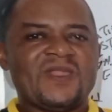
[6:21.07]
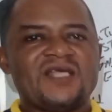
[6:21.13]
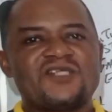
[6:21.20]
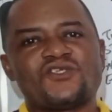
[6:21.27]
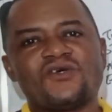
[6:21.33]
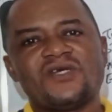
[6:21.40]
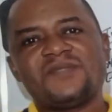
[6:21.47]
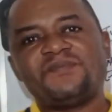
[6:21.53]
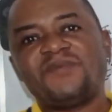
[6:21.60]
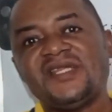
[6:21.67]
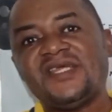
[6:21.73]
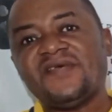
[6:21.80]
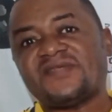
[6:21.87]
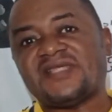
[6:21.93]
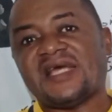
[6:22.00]
So it
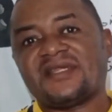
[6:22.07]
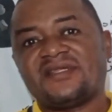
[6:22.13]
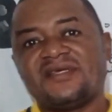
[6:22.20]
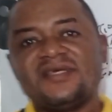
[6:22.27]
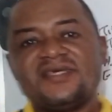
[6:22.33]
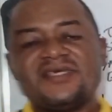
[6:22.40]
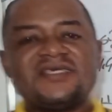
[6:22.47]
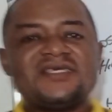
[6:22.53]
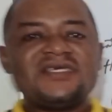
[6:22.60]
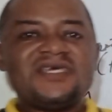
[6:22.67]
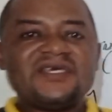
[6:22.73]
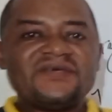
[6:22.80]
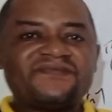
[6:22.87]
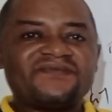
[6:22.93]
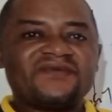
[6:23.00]
believes that
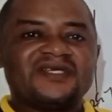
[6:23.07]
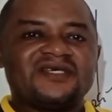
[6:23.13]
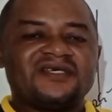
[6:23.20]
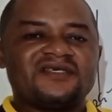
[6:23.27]
if